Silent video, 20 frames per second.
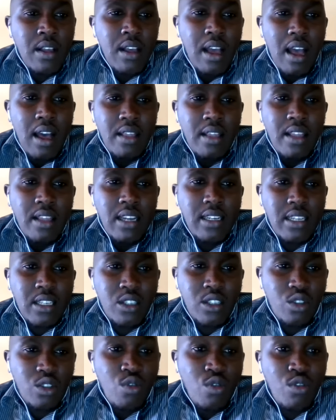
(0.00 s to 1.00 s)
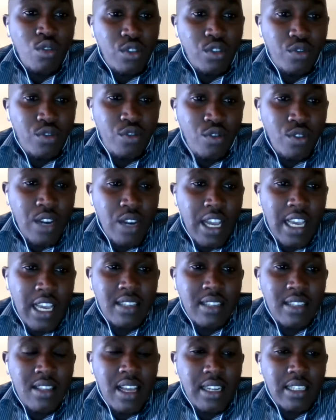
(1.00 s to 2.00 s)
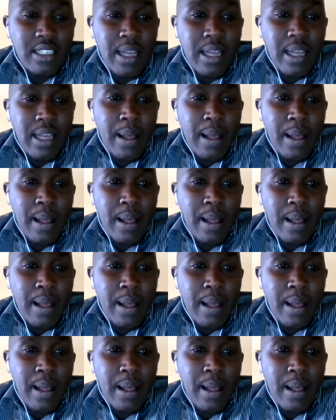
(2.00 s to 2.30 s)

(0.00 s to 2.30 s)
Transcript: uh, that is cooked food is that